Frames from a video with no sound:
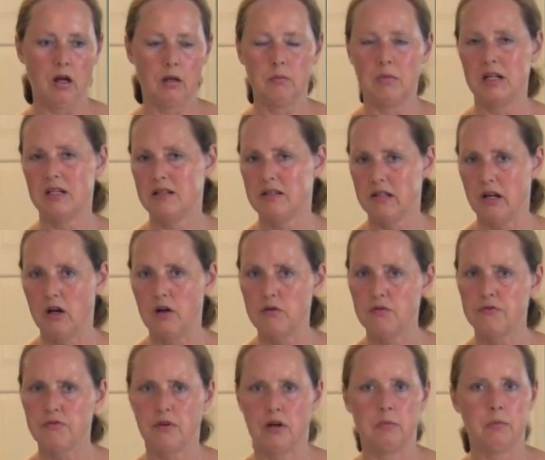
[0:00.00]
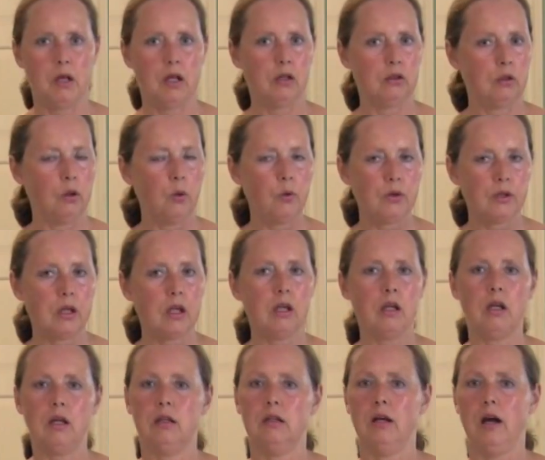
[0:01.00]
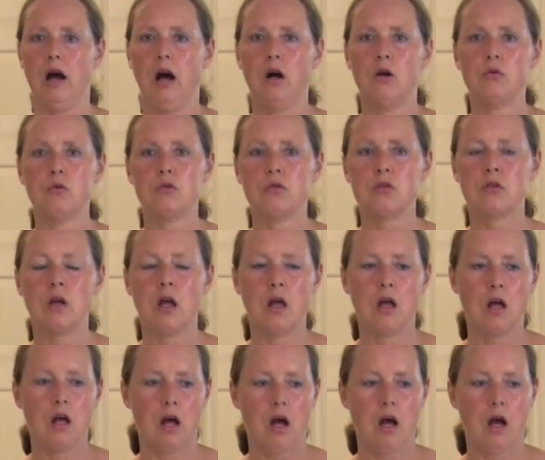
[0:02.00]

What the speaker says: on myself, on my clothing, in the house,